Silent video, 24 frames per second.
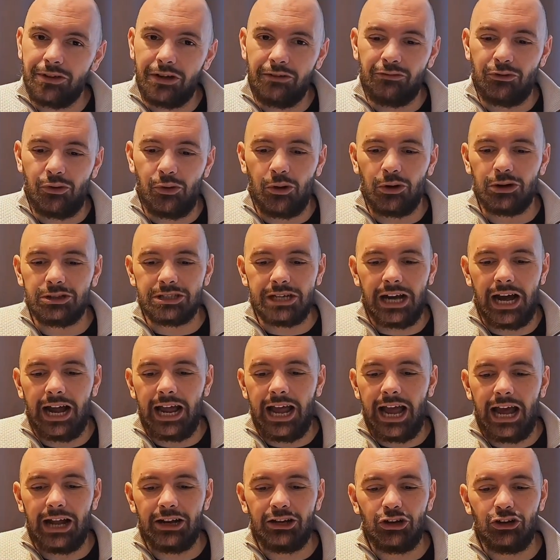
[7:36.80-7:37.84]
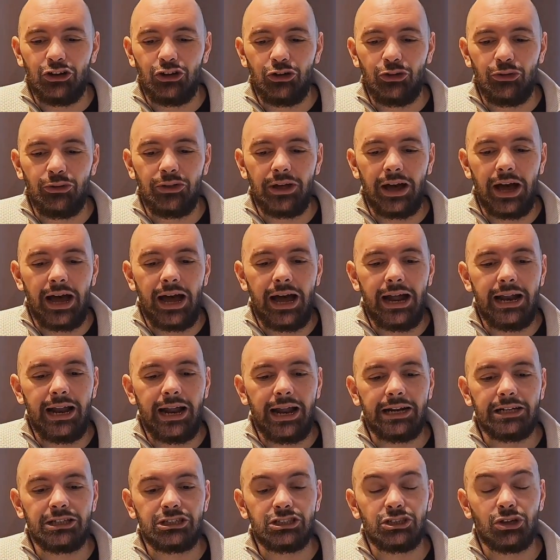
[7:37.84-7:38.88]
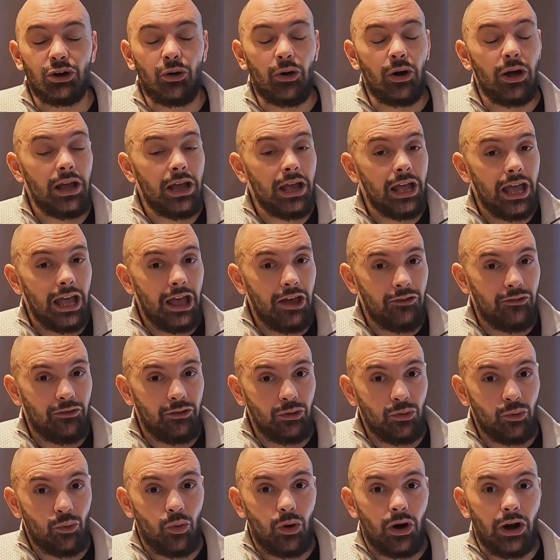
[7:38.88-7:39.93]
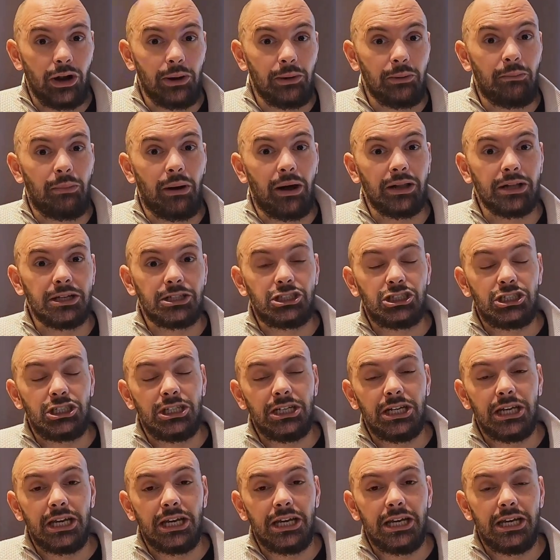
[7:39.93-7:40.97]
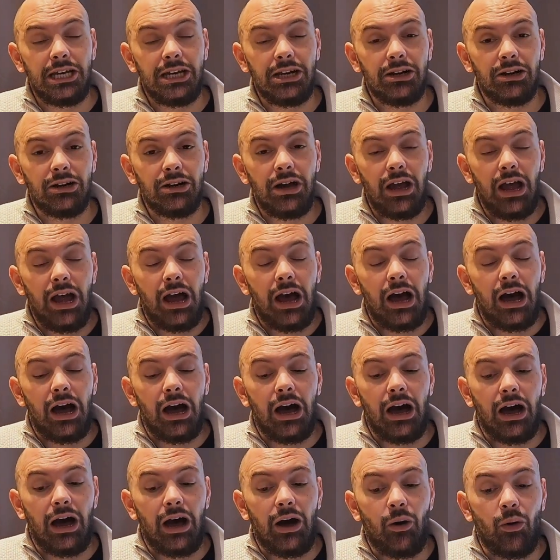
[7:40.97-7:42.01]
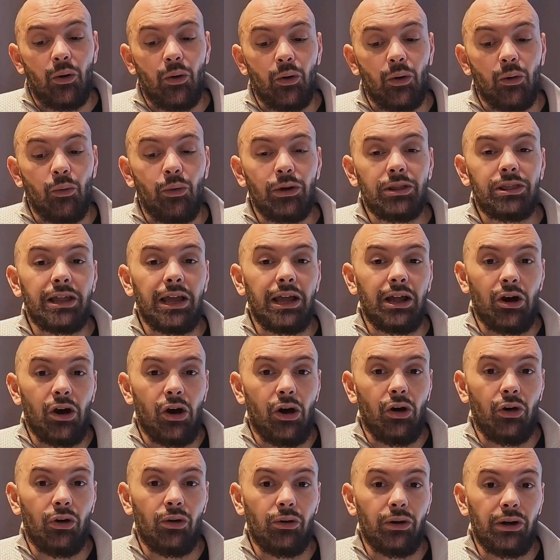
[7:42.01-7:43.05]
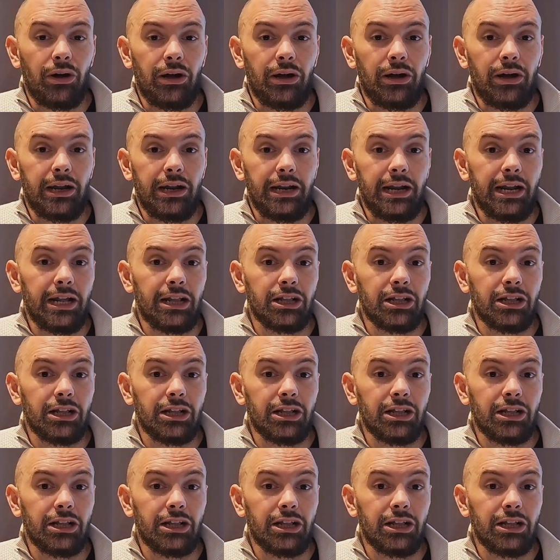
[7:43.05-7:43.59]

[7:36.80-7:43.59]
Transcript: of course, I had to do that. And so if you want palatchinke here, or what they call in